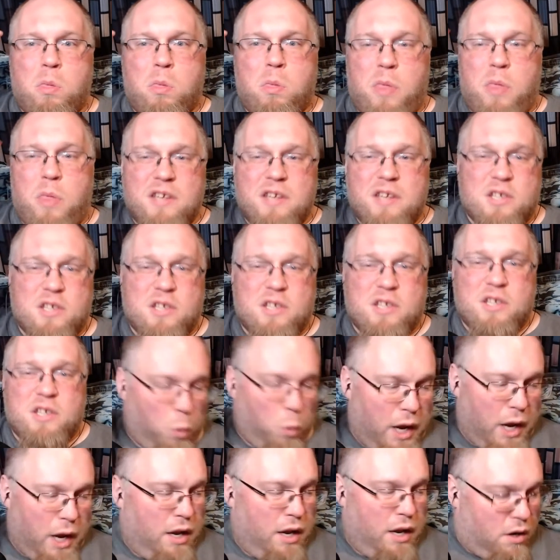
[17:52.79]
This is a
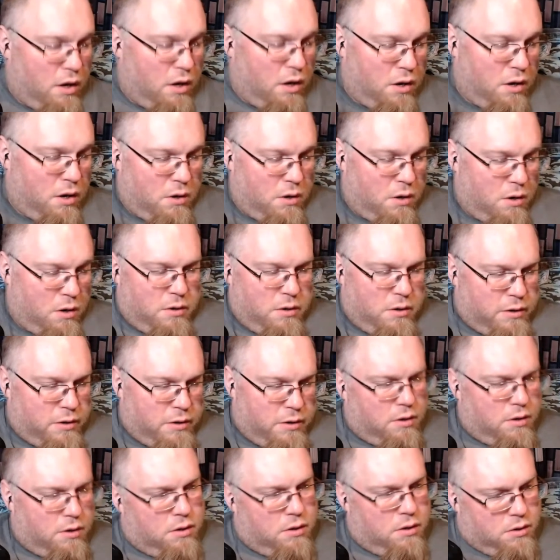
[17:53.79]
rated
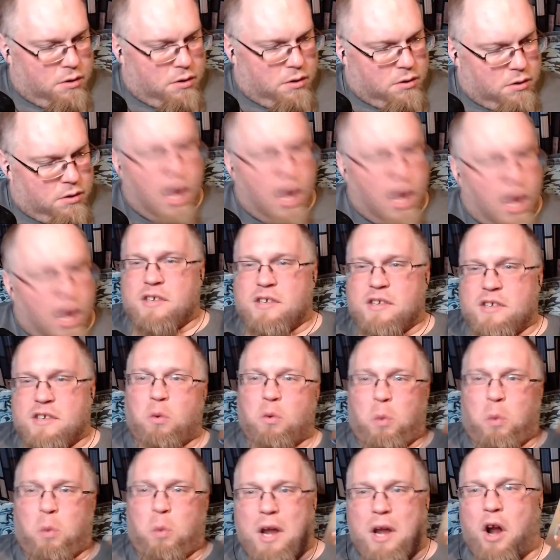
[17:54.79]

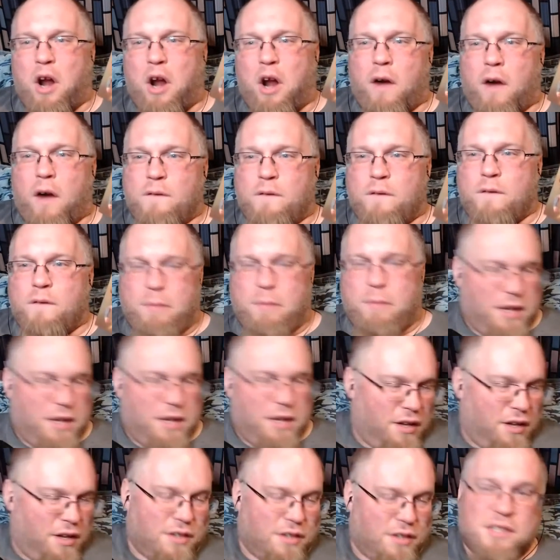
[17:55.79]
R film
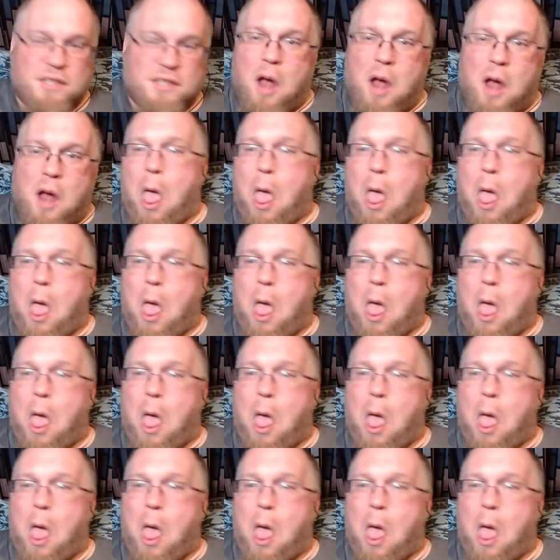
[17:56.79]
because